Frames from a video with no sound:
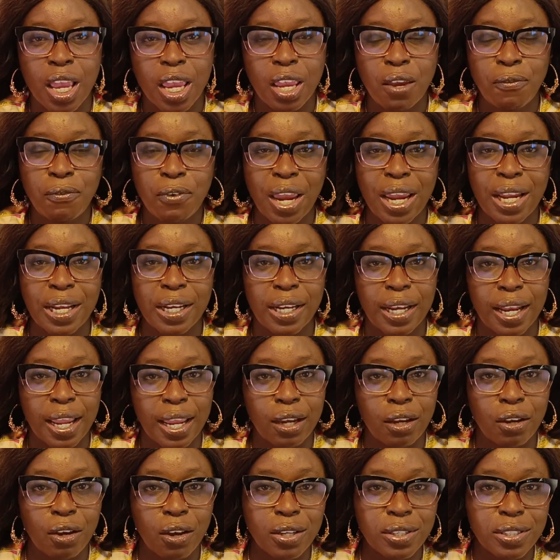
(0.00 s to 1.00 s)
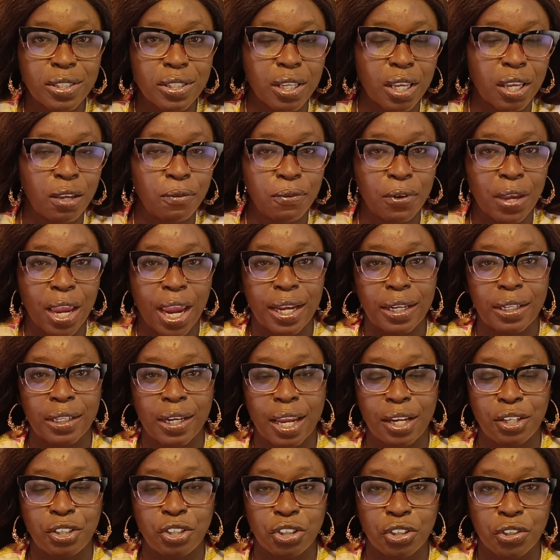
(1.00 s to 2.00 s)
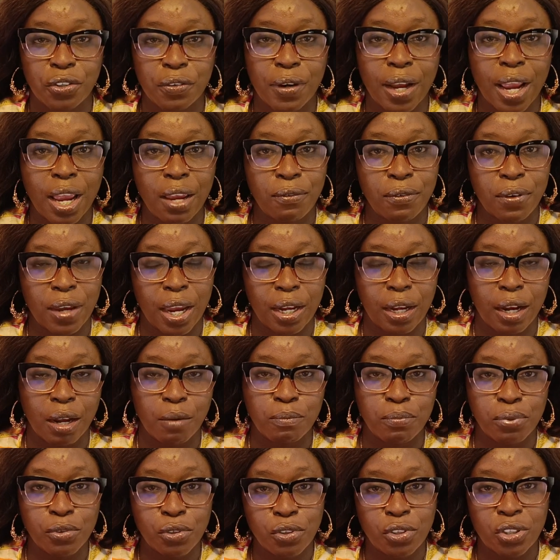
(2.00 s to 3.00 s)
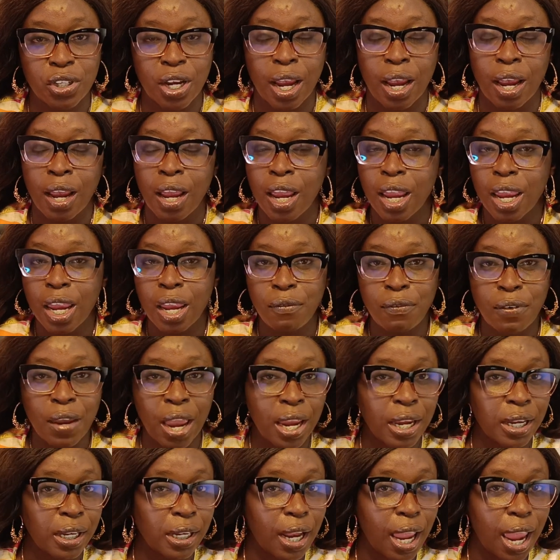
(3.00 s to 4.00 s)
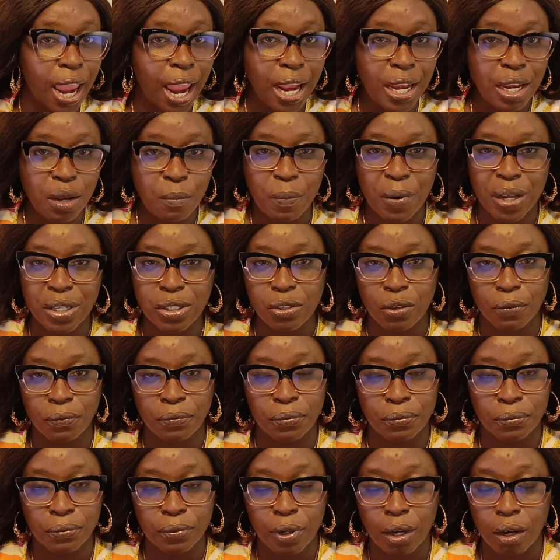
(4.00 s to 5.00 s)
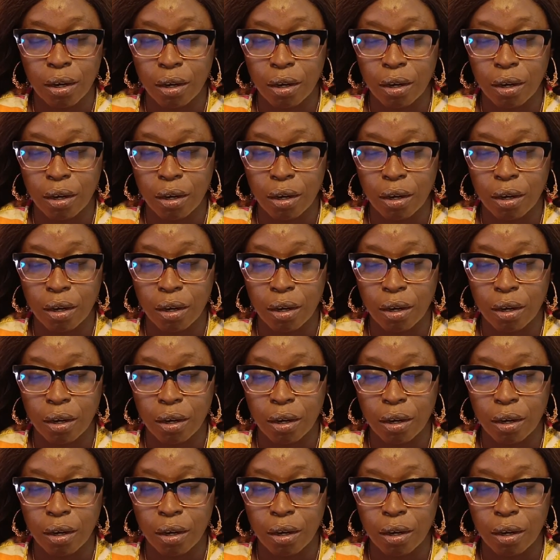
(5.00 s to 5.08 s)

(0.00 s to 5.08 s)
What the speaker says: If you're in Lagos, if you're in Nigeria, if you're in Abuja, if you're in any part of